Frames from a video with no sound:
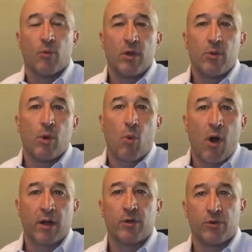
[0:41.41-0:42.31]
We will
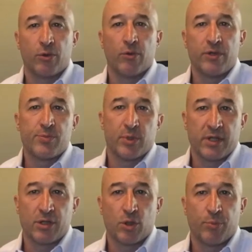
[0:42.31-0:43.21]
walk you through these
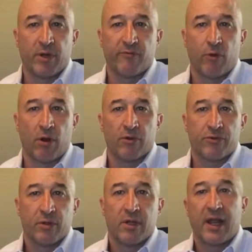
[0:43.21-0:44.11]
potential
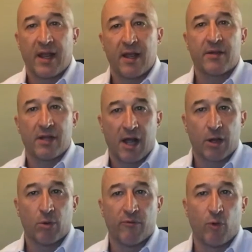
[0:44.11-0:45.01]
pitfalls and
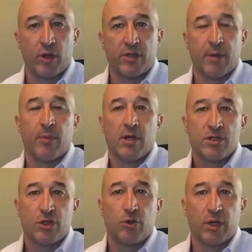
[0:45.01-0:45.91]
how to avoid them
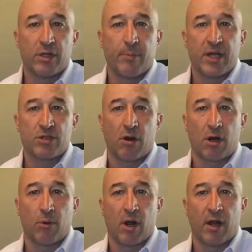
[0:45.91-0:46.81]
so you get the best
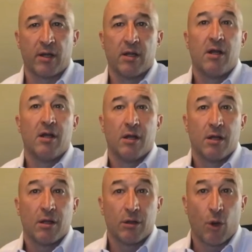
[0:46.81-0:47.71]
ROI.
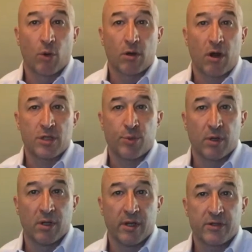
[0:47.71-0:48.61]
Lower cost per
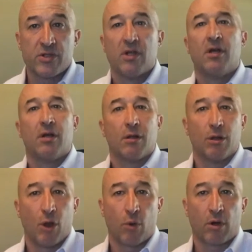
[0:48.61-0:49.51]
clicks,
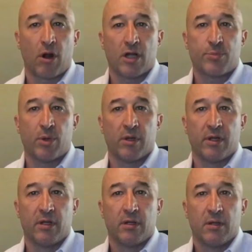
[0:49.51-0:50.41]
lower cost per
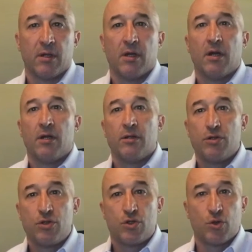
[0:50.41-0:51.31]
lead.
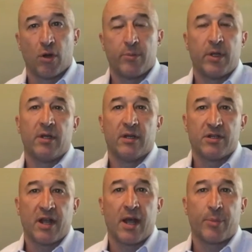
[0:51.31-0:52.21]
Join me in
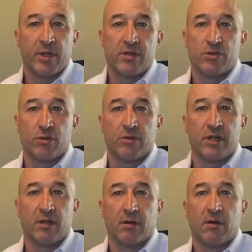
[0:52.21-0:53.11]
Tampa at Digital
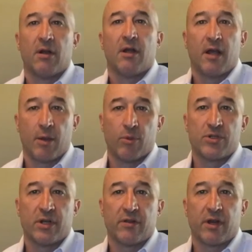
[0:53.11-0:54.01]
Dealer and we'll
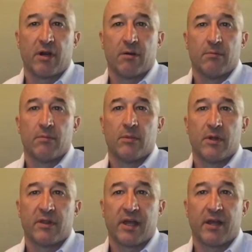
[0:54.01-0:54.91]
see you there.
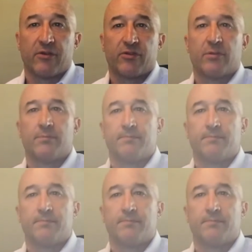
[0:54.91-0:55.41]
Thanks.